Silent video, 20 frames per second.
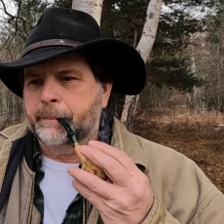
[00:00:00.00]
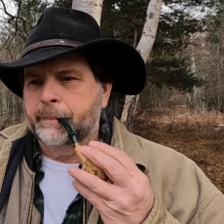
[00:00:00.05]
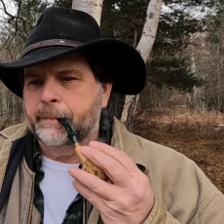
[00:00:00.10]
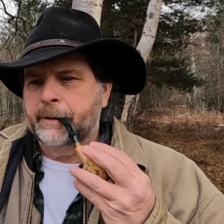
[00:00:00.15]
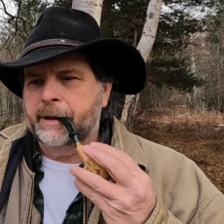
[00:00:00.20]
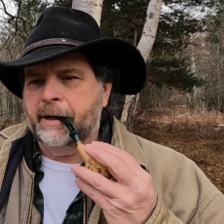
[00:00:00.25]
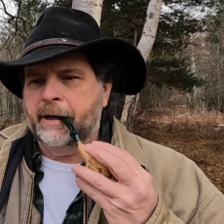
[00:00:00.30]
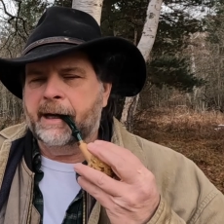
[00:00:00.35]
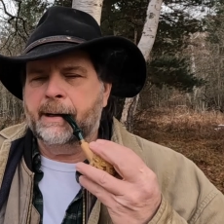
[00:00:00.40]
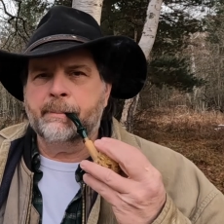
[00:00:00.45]

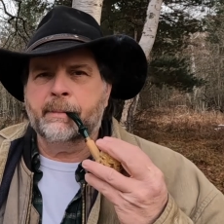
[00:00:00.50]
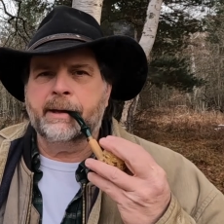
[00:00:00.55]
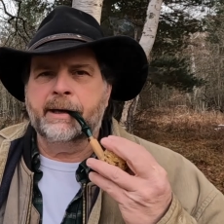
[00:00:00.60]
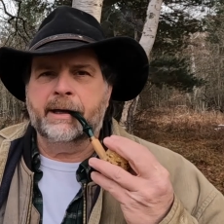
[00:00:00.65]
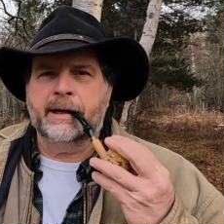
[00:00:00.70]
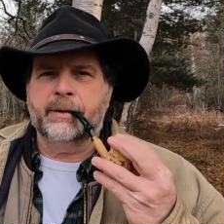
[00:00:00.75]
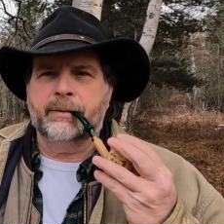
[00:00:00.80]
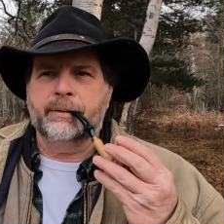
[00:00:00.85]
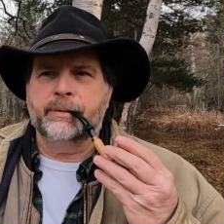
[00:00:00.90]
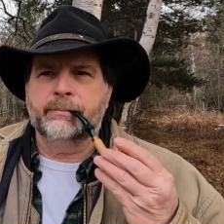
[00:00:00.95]
Now, I'm
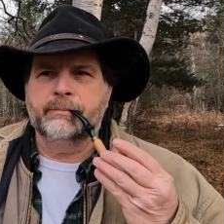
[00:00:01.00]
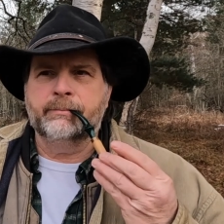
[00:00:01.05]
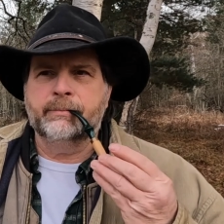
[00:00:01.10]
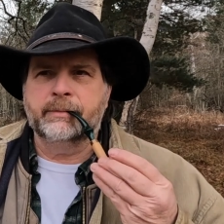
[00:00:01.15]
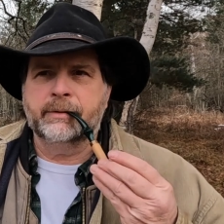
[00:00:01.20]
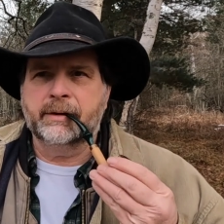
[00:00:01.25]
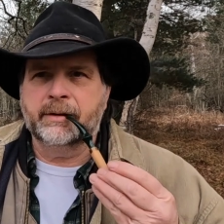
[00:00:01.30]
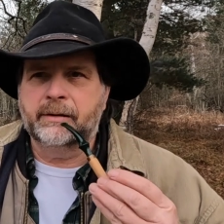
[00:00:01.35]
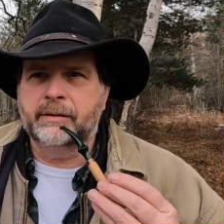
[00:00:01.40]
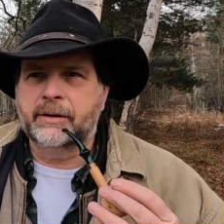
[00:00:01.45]
kind of
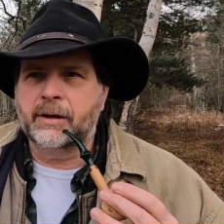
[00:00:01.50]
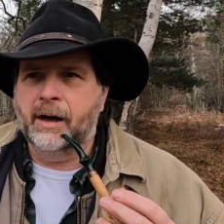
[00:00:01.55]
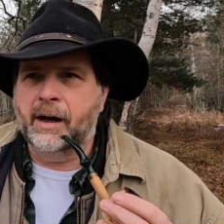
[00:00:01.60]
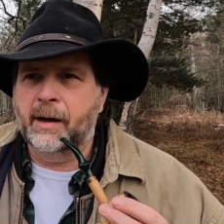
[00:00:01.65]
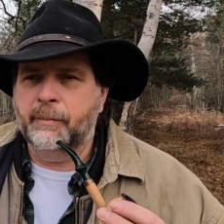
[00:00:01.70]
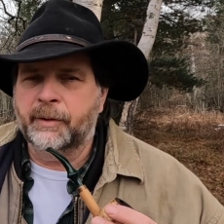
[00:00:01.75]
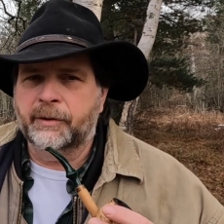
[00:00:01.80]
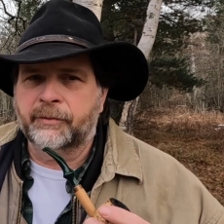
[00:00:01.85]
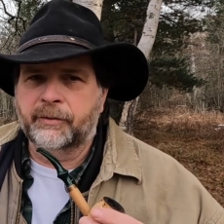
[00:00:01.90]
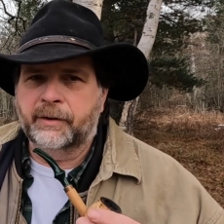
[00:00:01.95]

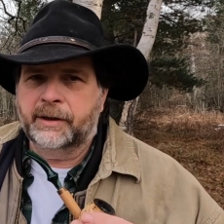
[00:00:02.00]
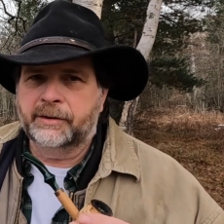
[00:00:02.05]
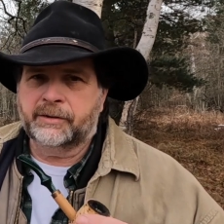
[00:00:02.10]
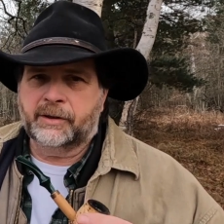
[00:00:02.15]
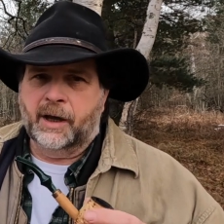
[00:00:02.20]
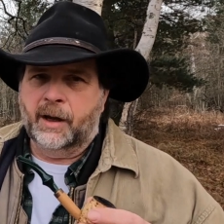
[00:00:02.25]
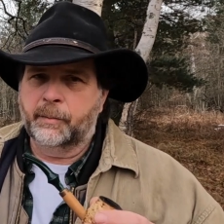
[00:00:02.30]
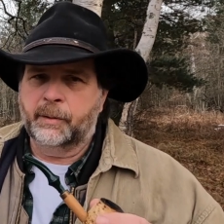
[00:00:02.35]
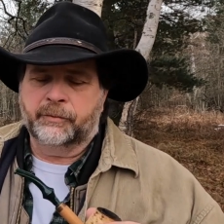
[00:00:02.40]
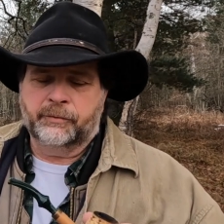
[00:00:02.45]
it's
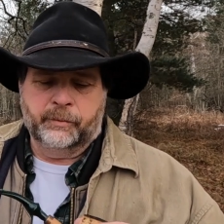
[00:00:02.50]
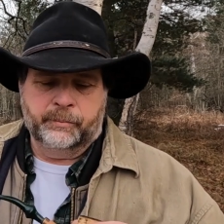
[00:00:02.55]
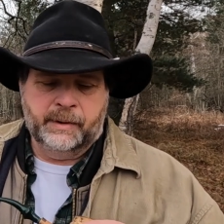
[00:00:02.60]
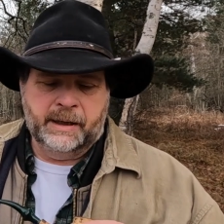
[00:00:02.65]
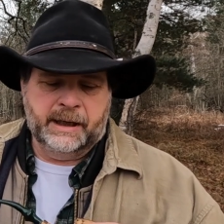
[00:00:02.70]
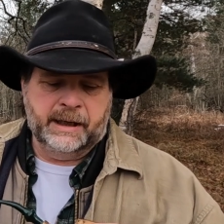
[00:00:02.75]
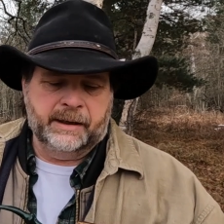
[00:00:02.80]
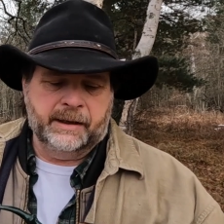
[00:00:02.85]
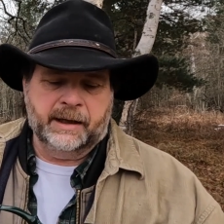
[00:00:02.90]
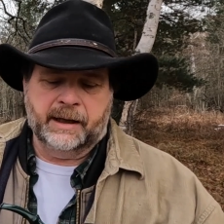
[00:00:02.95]
common for
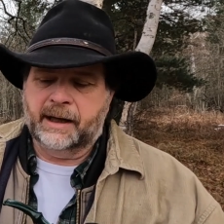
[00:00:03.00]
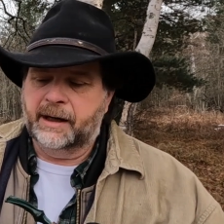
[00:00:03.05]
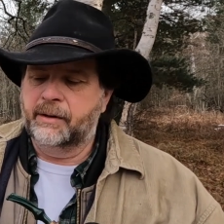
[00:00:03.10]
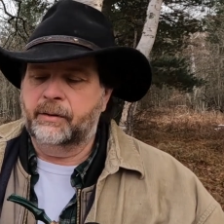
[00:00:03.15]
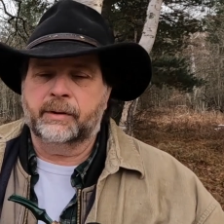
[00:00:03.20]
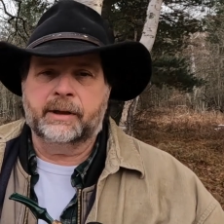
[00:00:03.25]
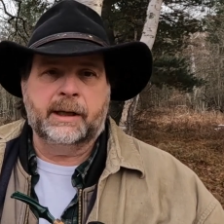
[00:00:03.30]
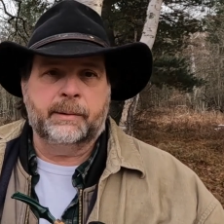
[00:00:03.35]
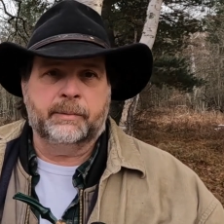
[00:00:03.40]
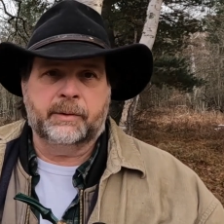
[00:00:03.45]
me that I
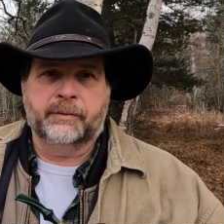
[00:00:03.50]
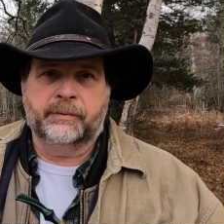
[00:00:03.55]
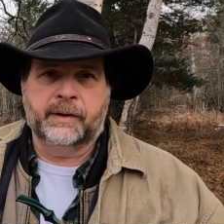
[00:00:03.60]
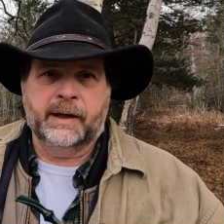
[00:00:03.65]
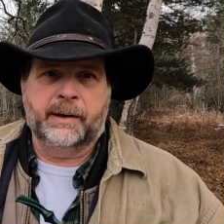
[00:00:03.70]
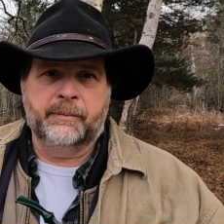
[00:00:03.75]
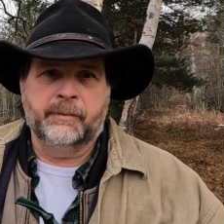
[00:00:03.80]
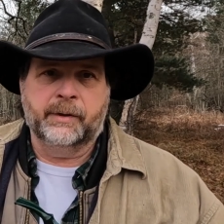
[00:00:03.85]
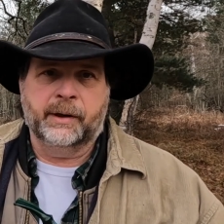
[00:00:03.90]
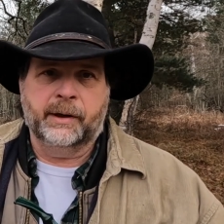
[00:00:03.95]
don't keep the
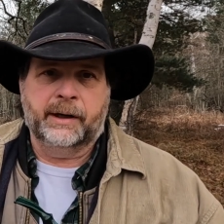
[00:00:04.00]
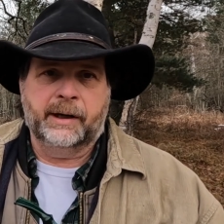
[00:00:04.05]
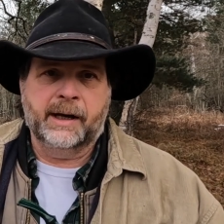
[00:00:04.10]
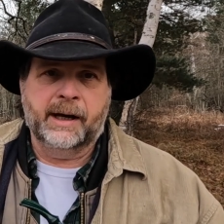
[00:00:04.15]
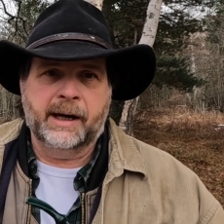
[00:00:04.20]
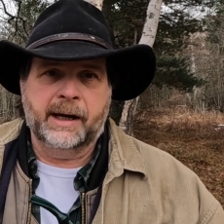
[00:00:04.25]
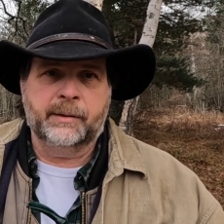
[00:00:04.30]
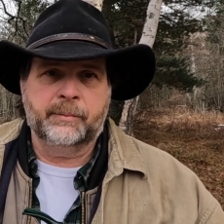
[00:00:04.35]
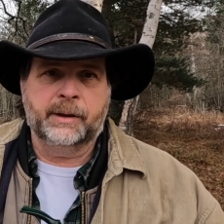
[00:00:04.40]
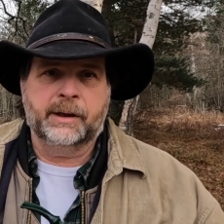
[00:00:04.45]
flame very
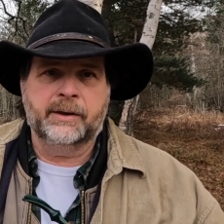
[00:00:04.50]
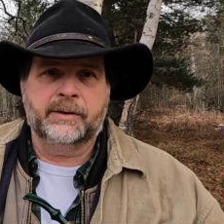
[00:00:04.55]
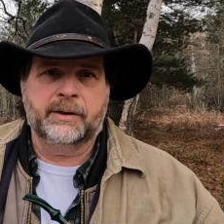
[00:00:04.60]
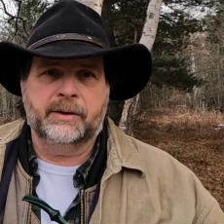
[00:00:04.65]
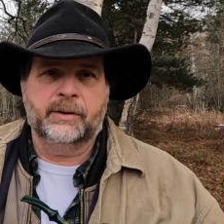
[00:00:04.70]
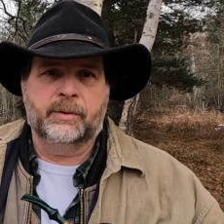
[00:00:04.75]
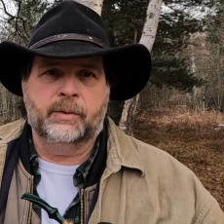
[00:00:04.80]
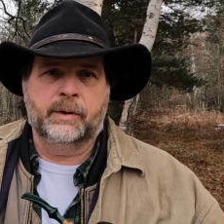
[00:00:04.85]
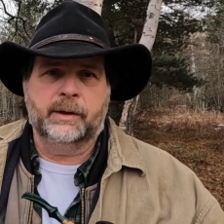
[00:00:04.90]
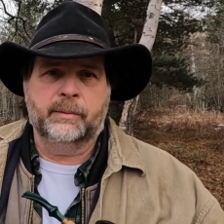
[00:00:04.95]
high because I
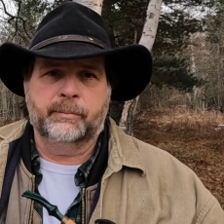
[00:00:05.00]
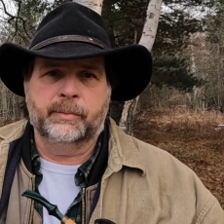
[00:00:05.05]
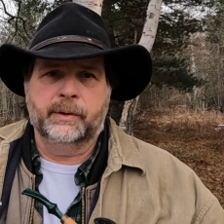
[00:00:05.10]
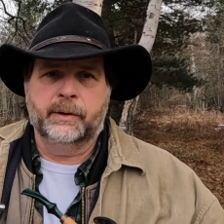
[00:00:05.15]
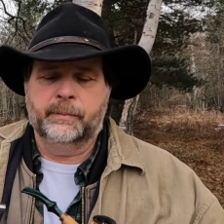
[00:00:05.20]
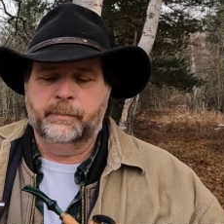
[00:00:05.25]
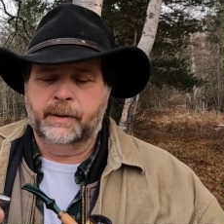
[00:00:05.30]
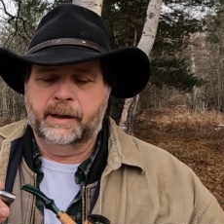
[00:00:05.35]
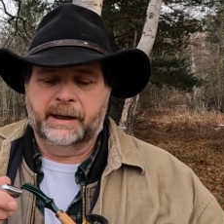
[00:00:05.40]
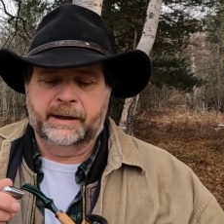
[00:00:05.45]
don't want to
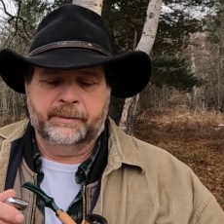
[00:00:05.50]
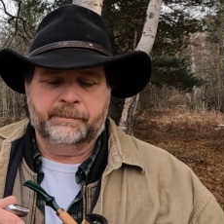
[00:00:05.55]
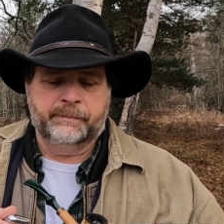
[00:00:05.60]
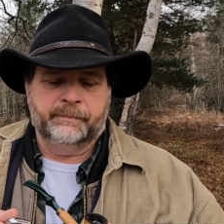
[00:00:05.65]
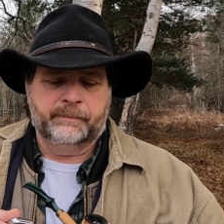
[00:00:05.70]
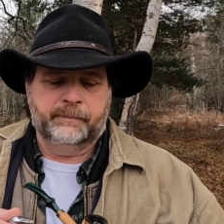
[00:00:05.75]
burn my